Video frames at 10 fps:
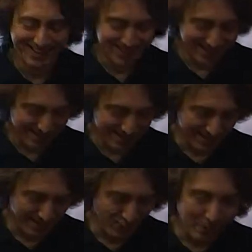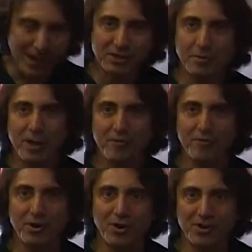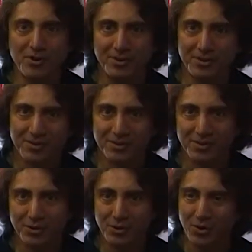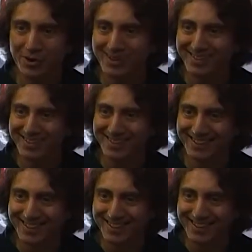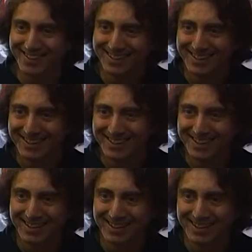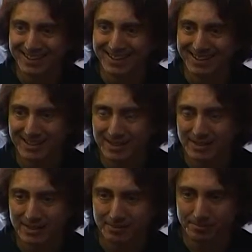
we don't have any of that. Go back to Mount Vernon, New York. A lot of commitment